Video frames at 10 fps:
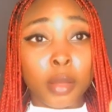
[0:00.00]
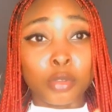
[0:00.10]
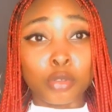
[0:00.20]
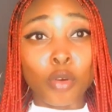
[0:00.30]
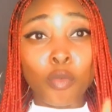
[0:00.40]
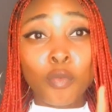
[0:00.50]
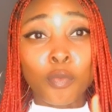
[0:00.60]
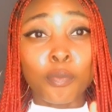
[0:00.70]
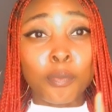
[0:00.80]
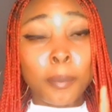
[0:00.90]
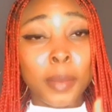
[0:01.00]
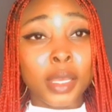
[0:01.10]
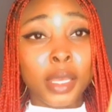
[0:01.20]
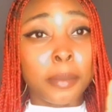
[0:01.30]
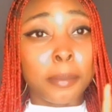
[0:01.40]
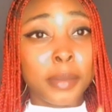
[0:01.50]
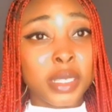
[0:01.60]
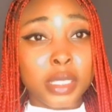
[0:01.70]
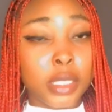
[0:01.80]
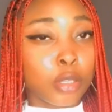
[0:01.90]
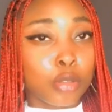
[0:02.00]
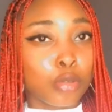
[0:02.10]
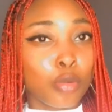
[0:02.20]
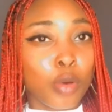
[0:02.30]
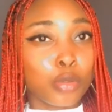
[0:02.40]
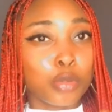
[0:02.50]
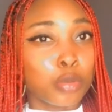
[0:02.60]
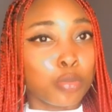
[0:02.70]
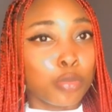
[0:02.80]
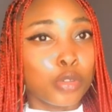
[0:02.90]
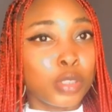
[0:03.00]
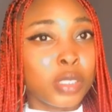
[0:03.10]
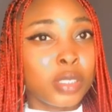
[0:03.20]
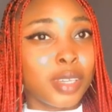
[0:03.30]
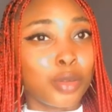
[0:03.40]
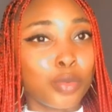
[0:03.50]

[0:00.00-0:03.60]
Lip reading: Don't make a mistake to go and use money that you